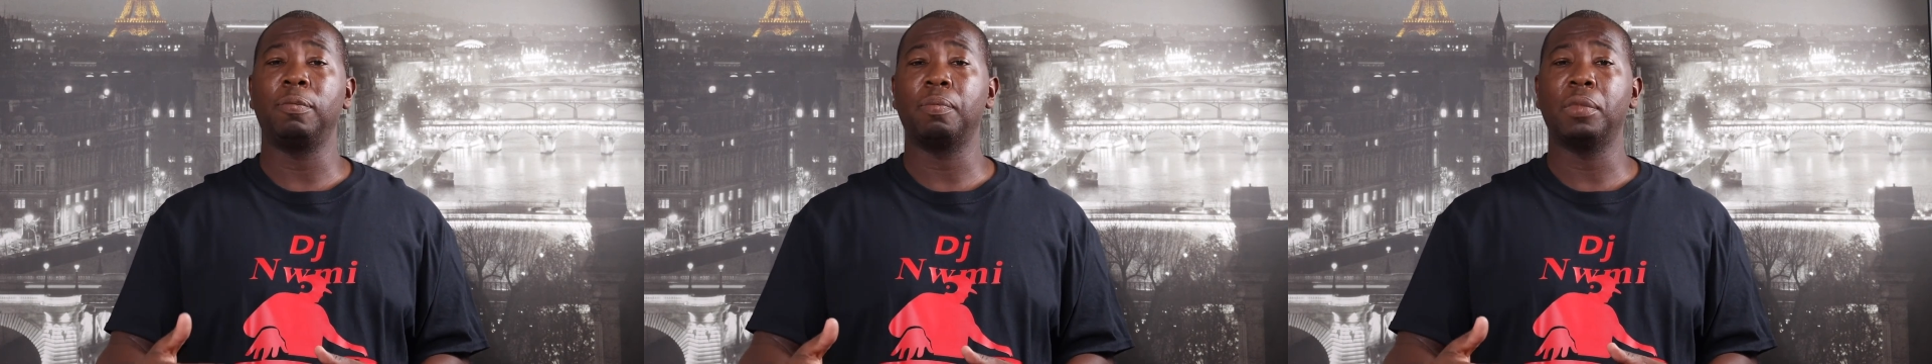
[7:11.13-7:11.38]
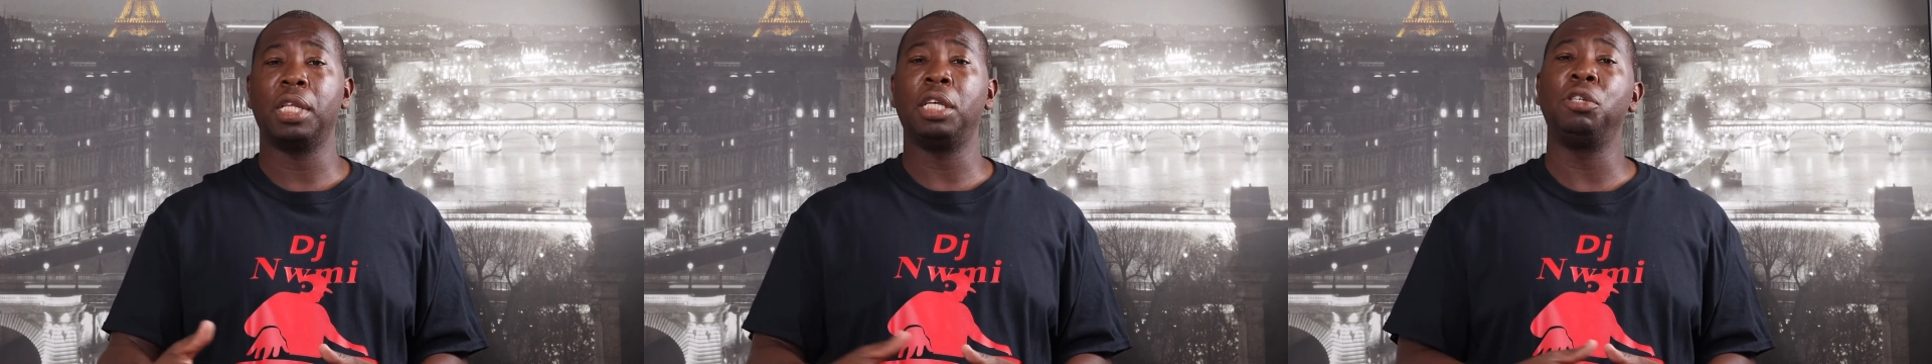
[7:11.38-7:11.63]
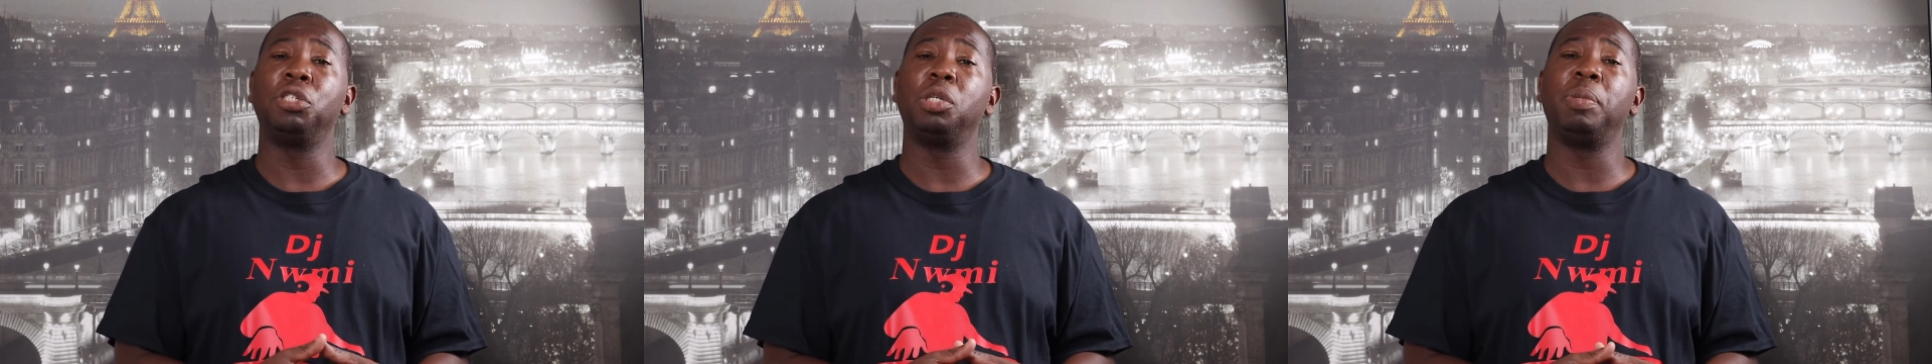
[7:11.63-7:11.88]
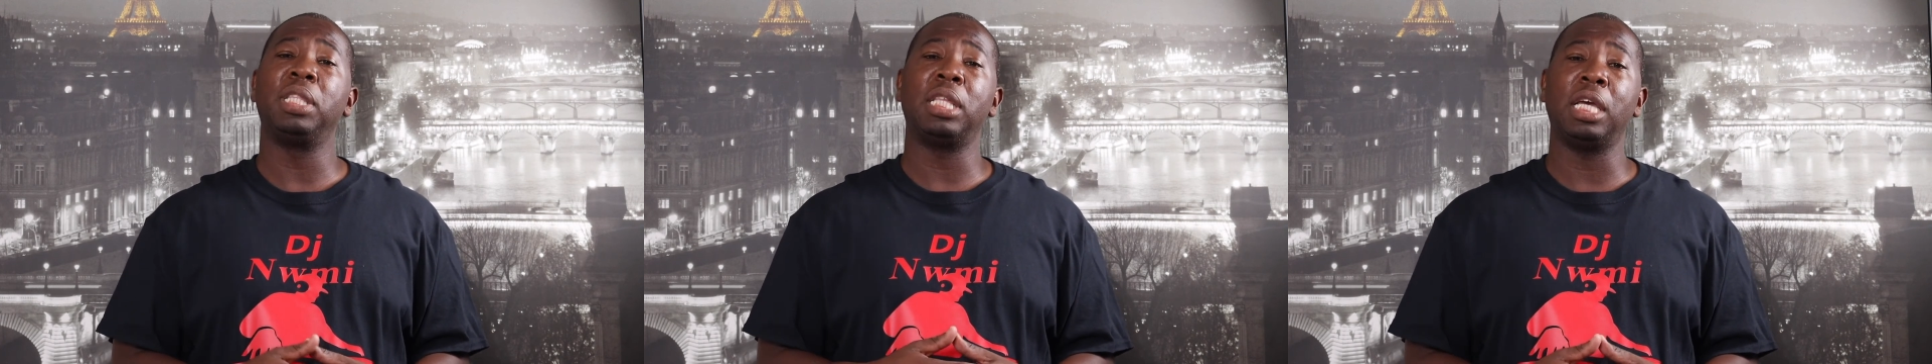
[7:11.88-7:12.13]
And you should
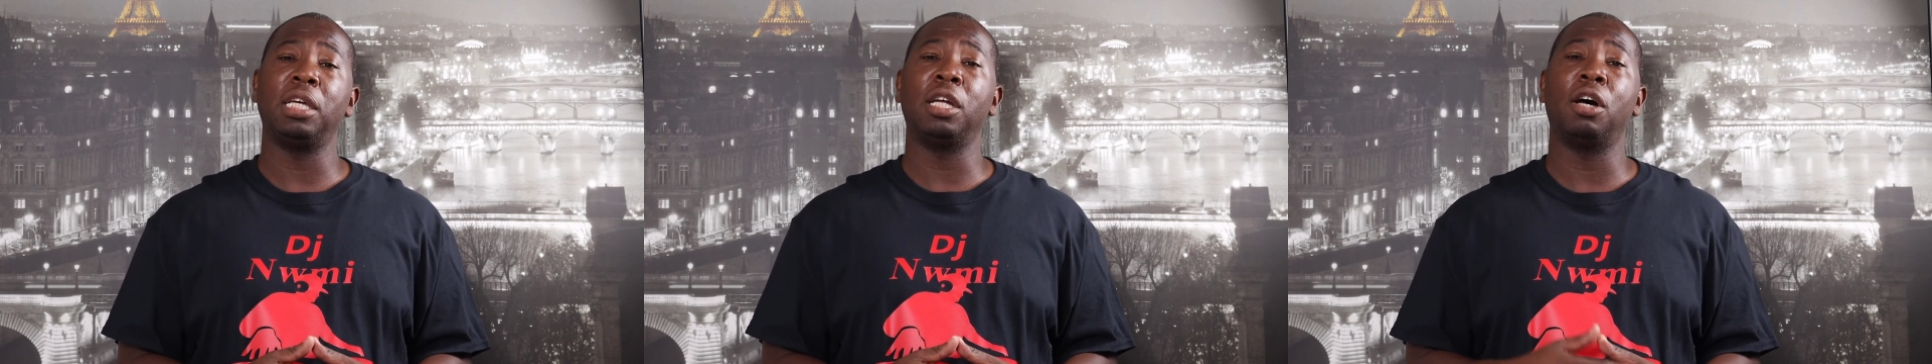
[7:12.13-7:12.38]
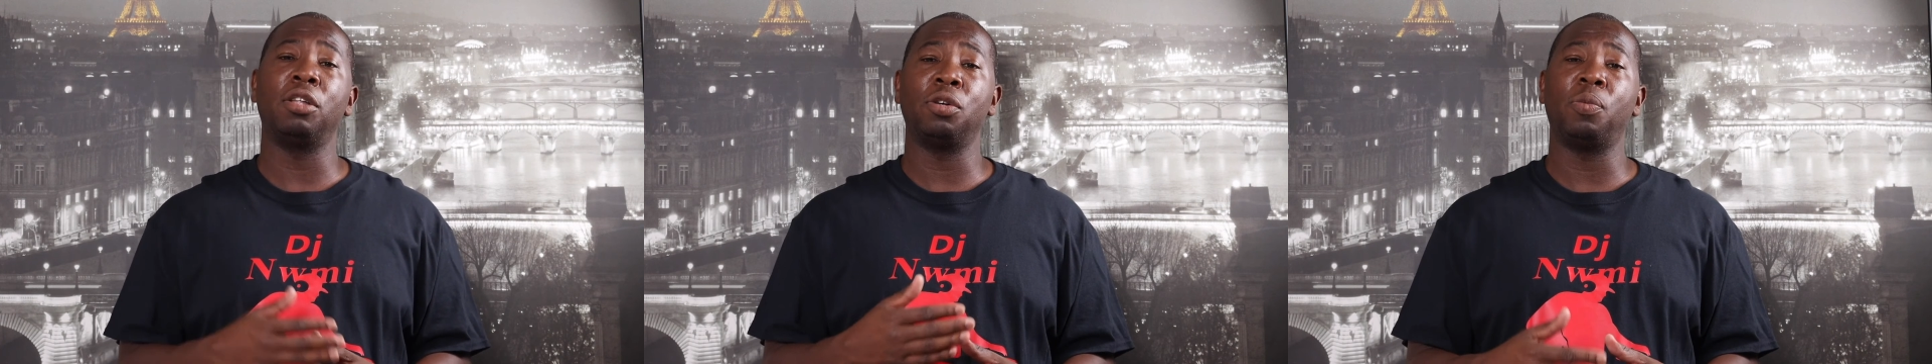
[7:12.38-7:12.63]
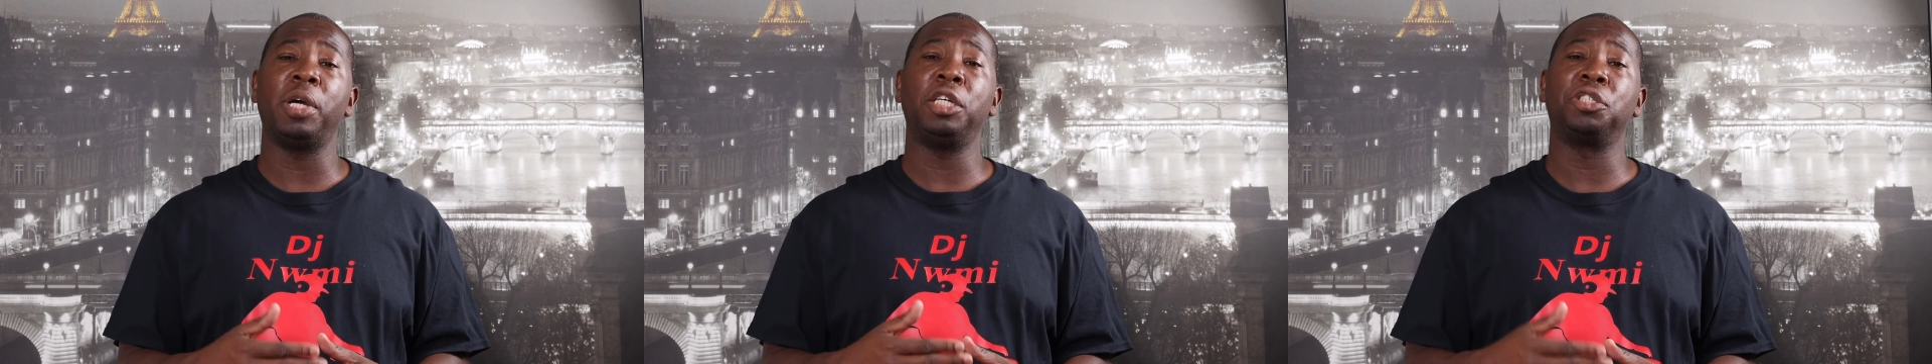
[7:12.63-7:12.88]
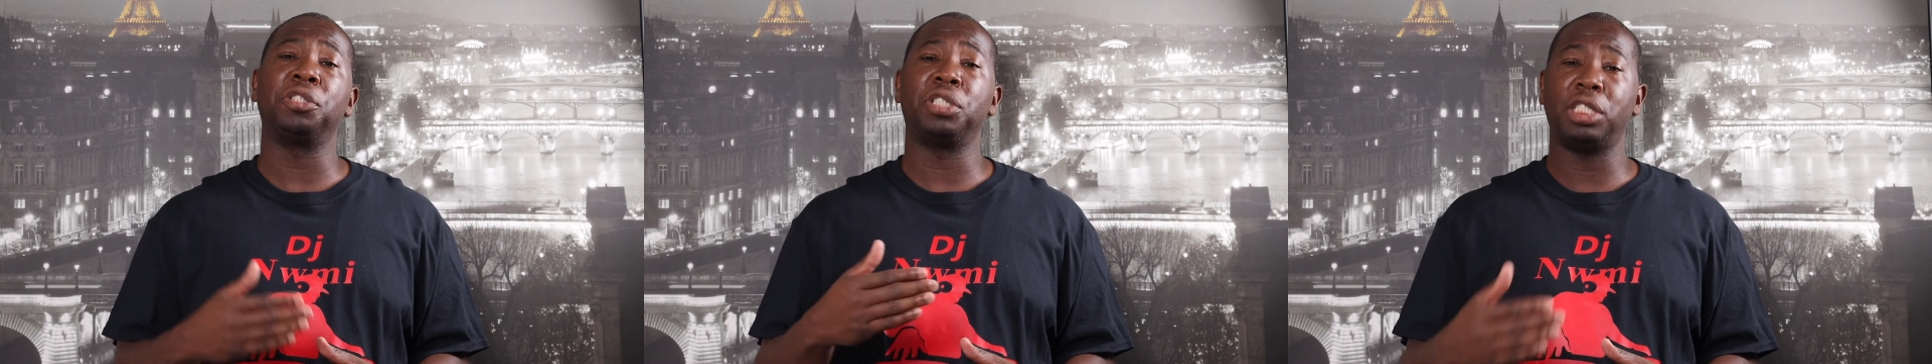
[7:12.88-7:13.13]
be thinking of other
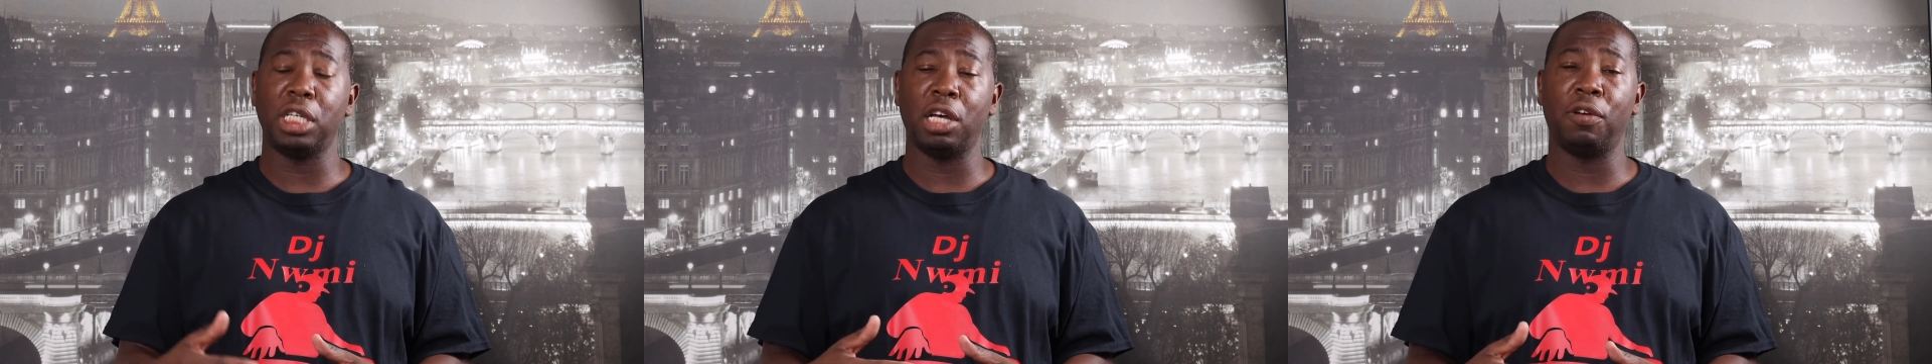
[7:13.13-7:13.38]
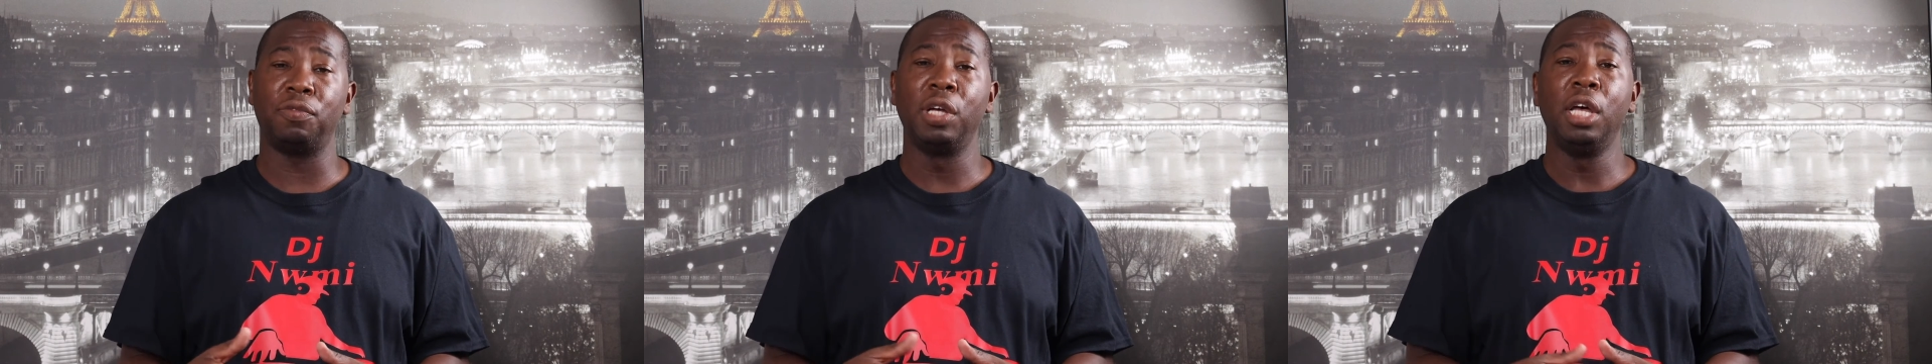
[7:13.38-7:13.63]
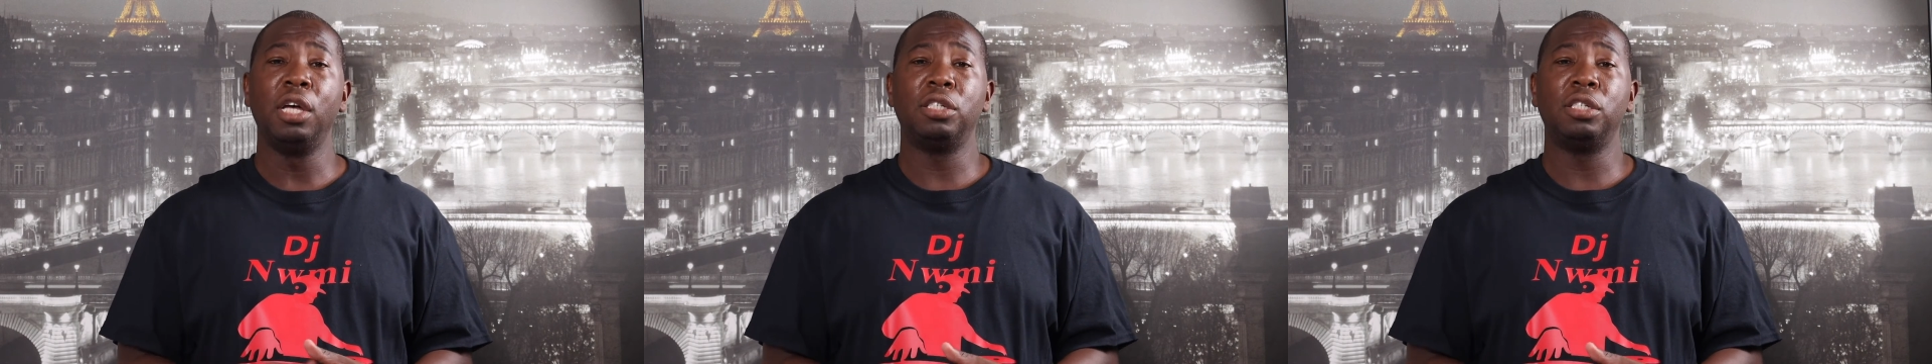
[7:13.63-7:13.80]
ways yourself